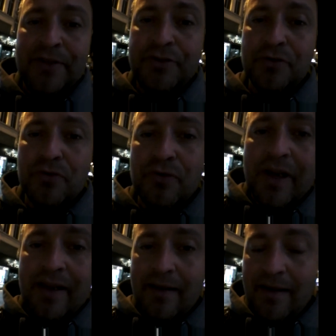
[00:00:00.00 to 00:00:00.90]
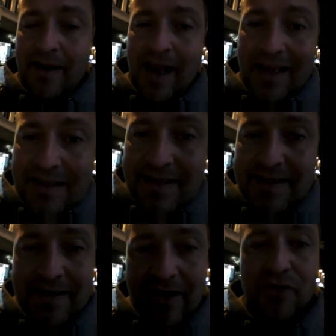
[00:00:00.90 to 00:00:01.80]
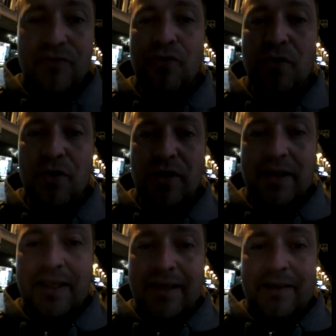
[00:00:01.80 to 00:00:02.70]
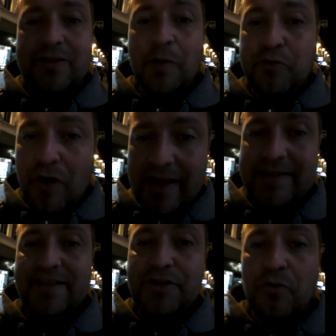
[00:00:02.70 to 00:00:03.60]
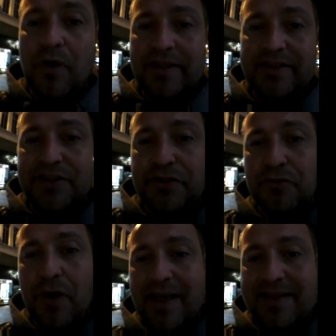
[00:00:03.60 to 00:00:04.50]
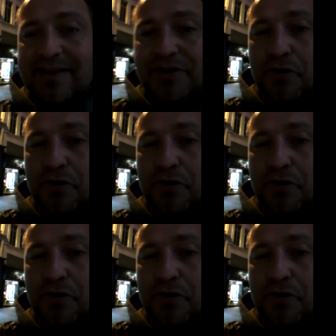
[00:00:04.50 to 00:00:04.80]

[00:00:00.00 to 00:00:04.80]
to ask for the prices you wanted to ask.